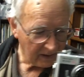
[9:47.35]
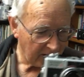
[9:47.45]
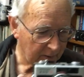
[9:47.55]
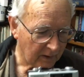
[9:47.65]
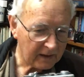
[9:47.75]

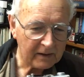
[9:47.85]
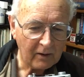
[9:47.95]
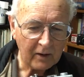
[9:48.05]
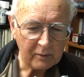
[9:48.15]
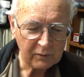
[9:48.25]
Anyway,
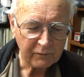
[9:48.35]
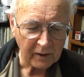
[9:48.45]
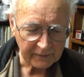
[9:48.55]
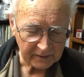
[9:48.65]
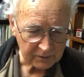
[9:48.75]
I hope you
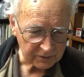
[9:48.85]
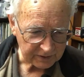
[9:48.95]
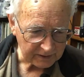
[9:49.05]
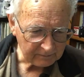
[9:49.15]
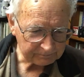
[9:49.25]
find that
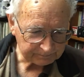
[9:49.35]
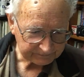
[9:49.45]
interesting.